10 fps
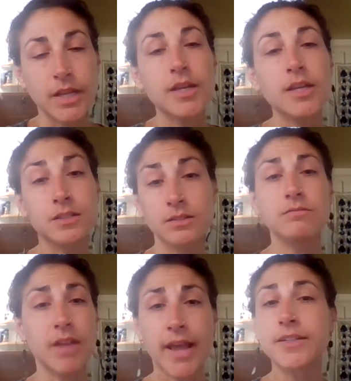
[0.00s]
Is
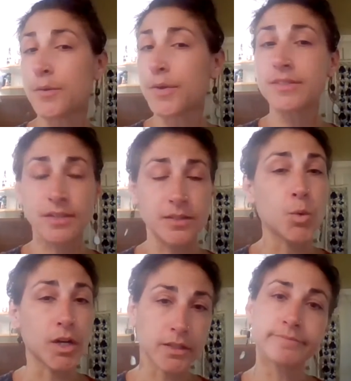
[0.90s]
anti-racism
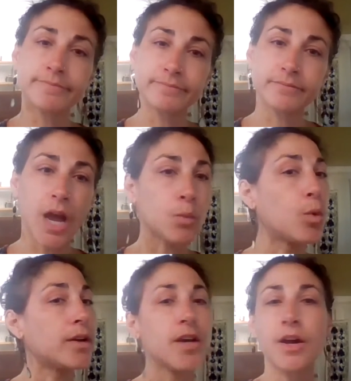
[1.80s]
work. I
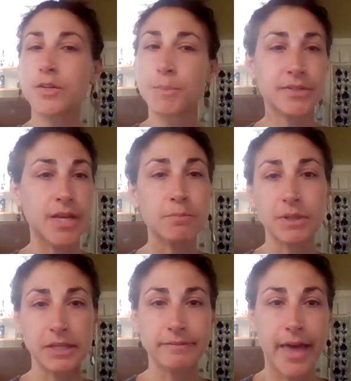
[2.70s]
100%
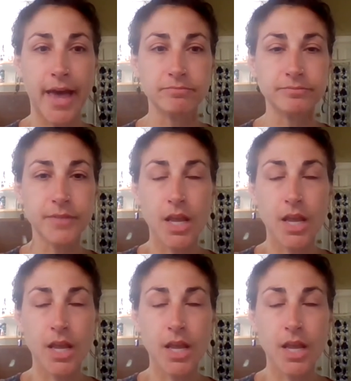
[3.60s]
believe that.